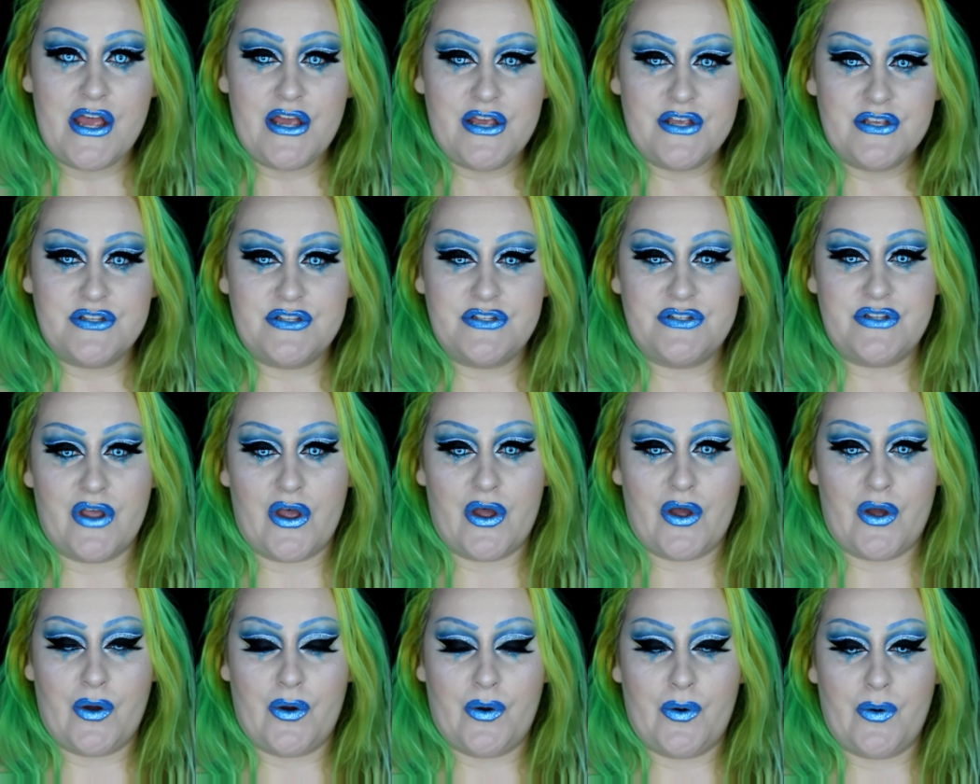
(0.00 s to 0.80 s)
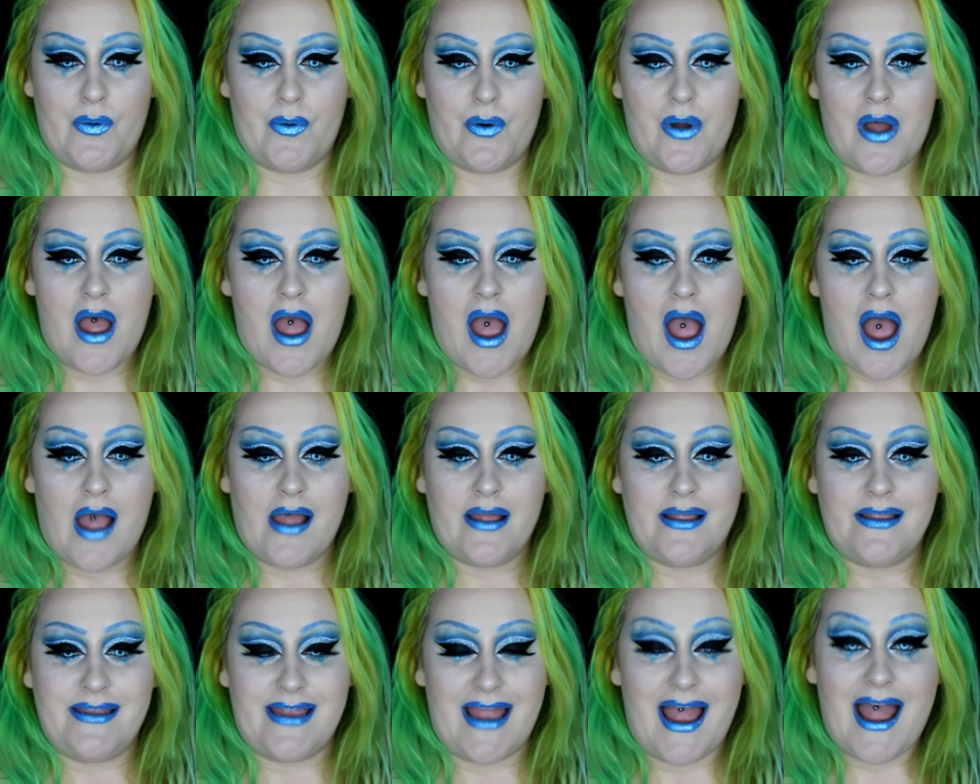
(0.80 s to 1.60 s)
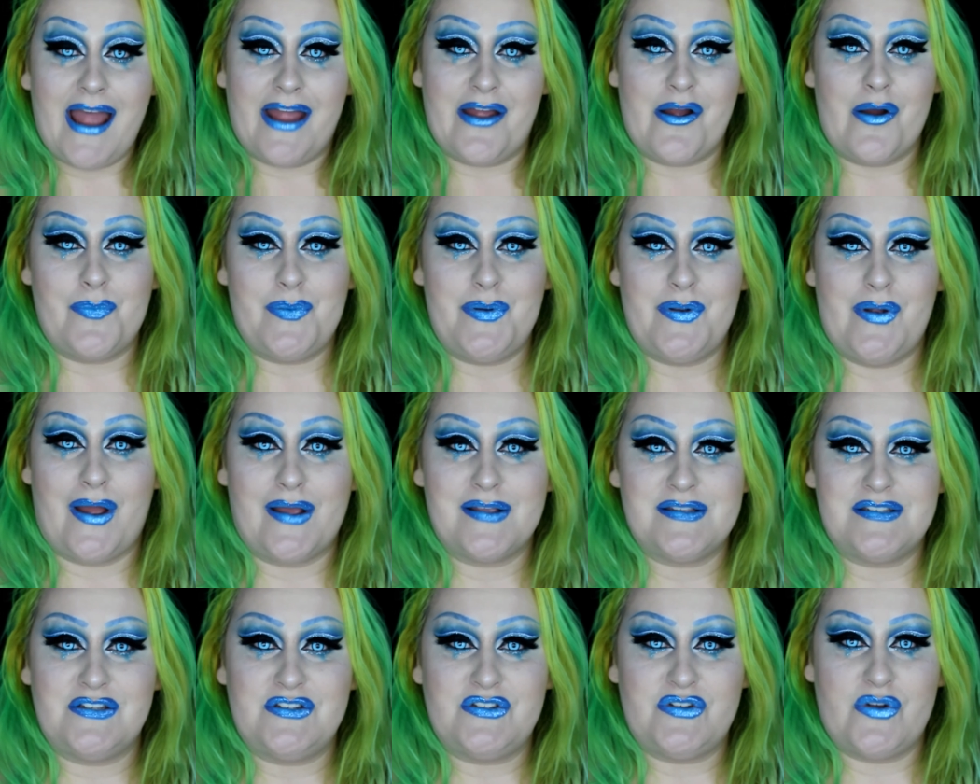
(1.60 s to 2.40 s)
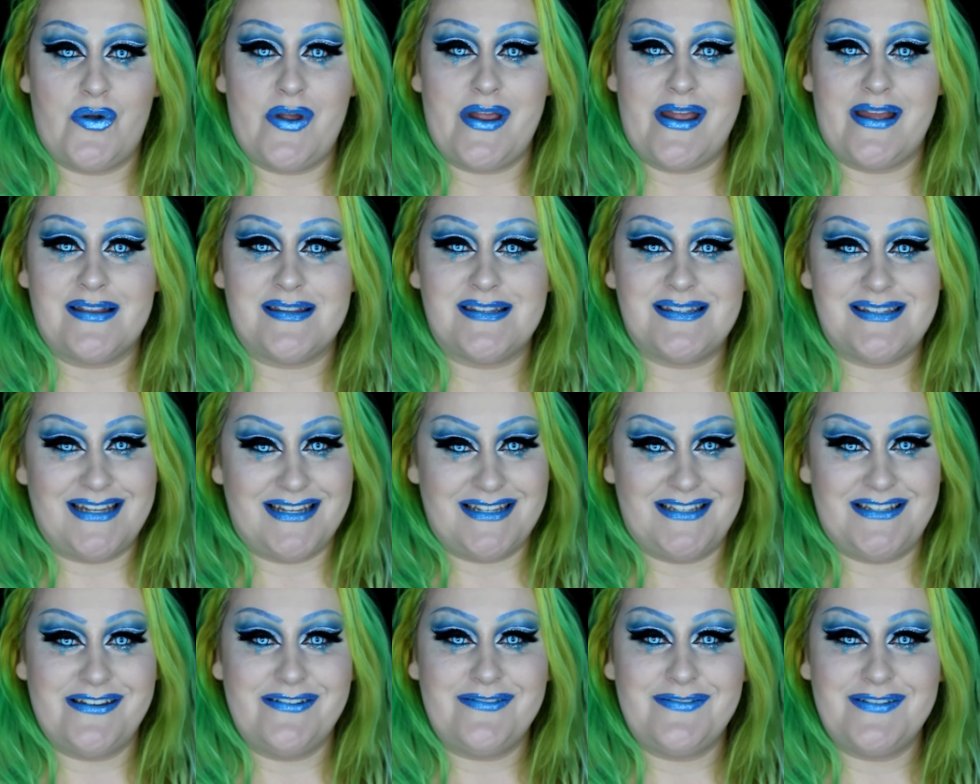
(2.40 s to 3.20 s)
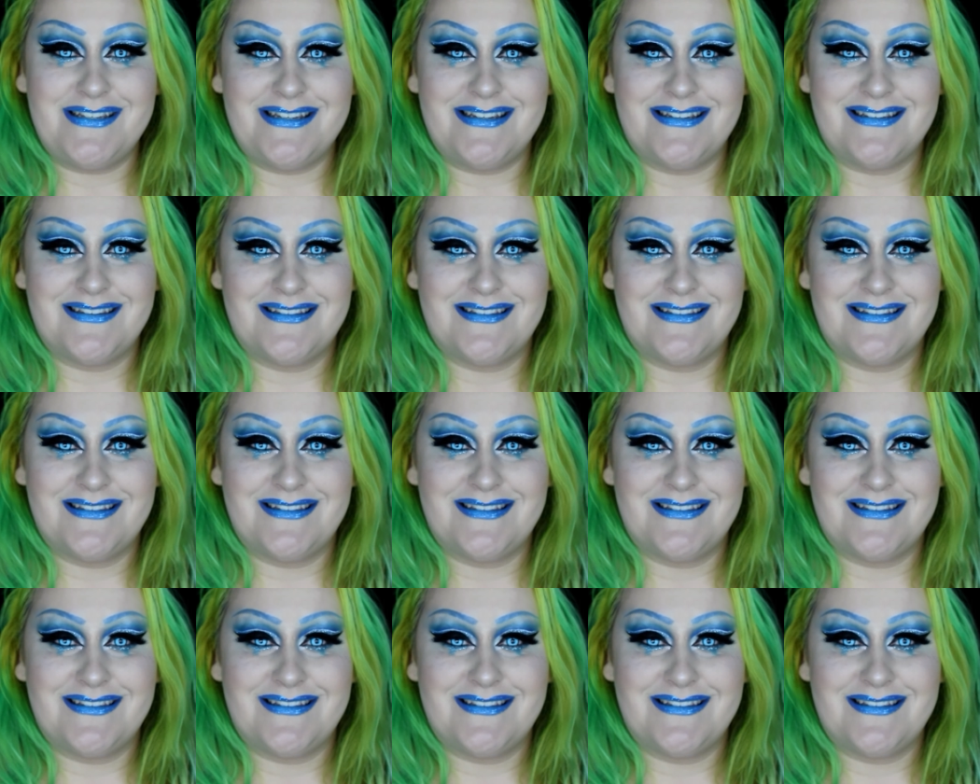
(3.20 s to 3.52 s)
So yeah, I hope you guys enjoy it. Stay tuned.